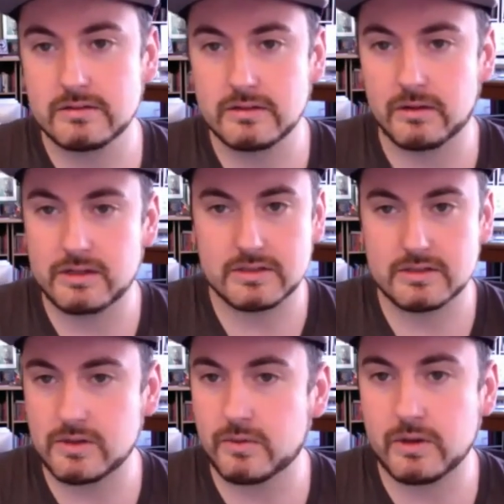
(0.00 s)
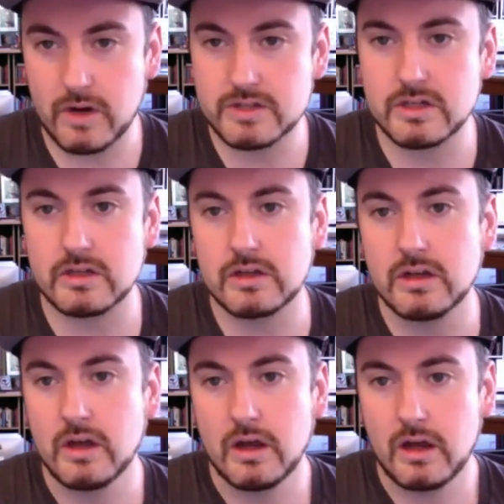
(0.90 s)
you know, because it's only
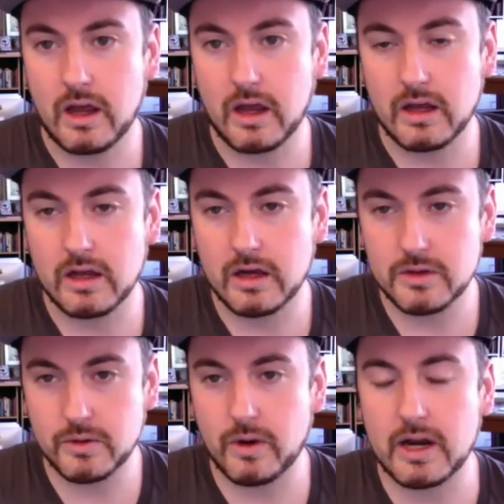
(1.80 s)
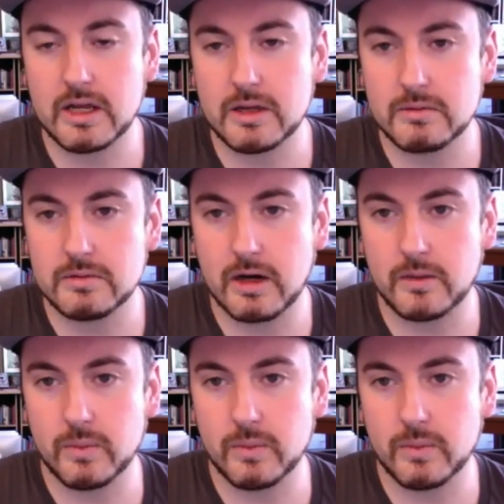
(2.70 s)
Russian and Ukrainian